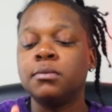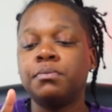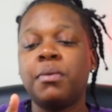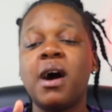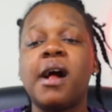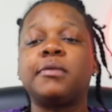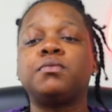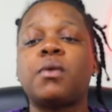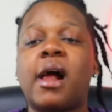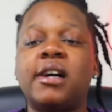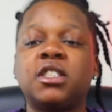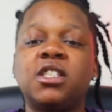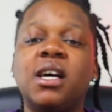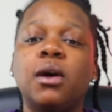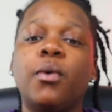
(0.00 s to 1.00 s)
But,
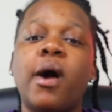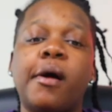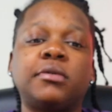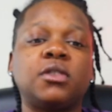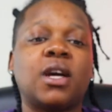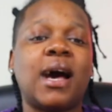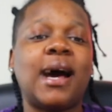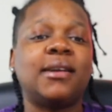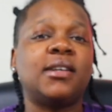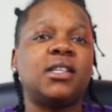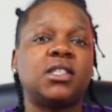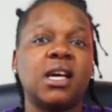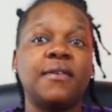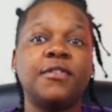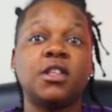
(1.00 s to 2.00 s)
I'll tell you what, God
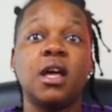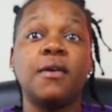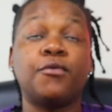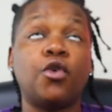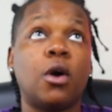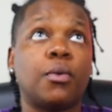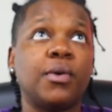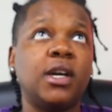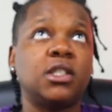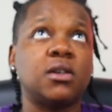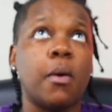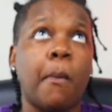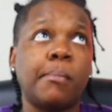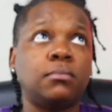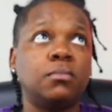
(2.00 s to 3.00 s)
does everything for a
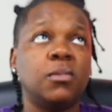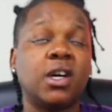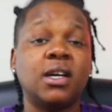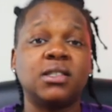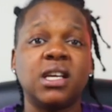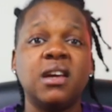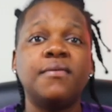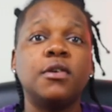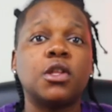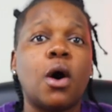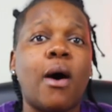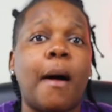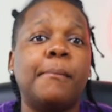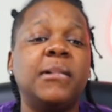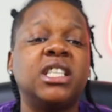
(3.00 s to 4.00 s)
reason. Because even though
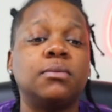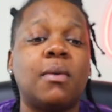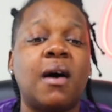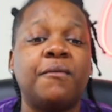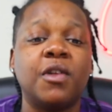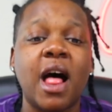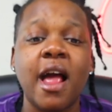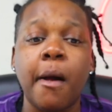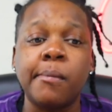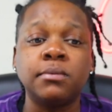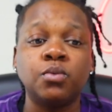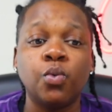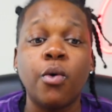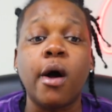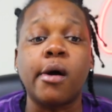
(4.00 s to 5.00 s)
I missed my flight,
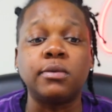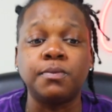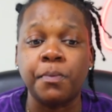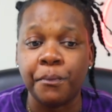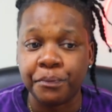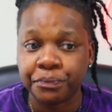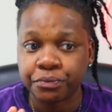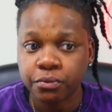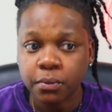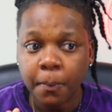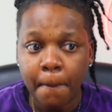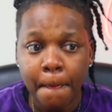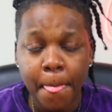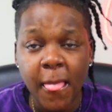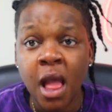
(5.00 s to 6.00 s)
well,
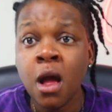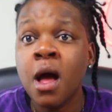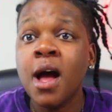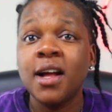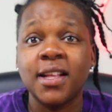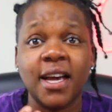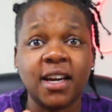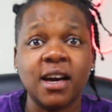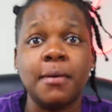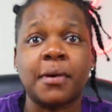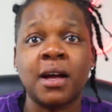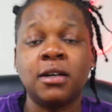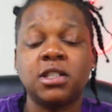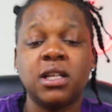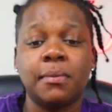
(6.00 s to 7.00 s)
they kept
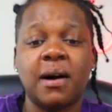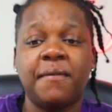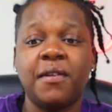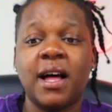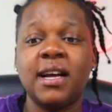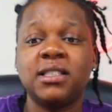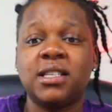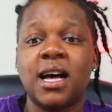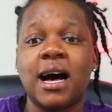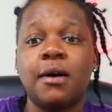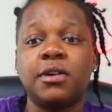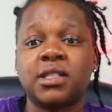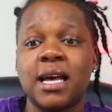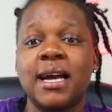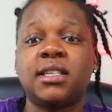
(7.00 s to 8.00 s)
canceling my flights. I
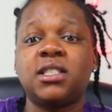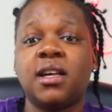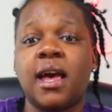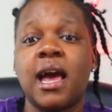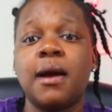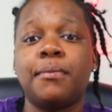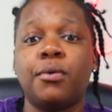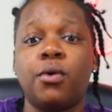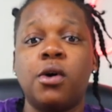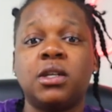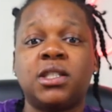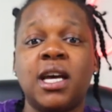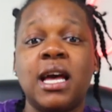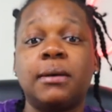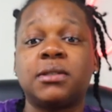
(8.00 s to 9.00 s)
was actually able,
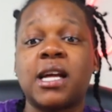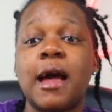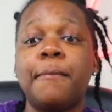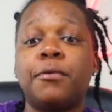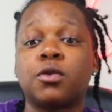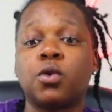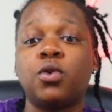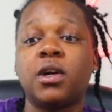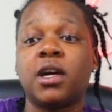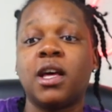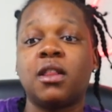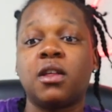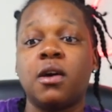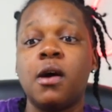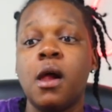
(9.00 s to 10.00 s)
Tam's table threw
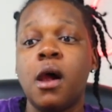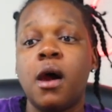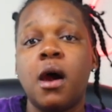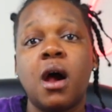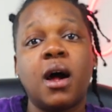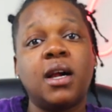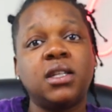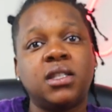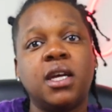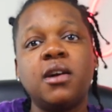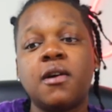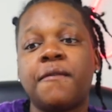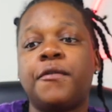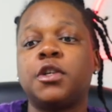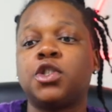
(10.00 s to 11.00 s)
together a
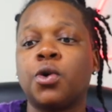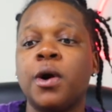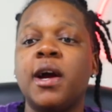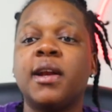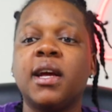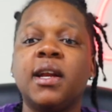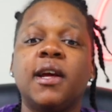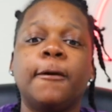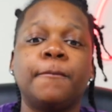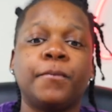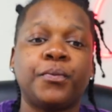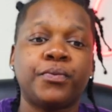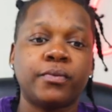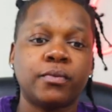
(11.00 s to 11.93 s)
dinner for Tranini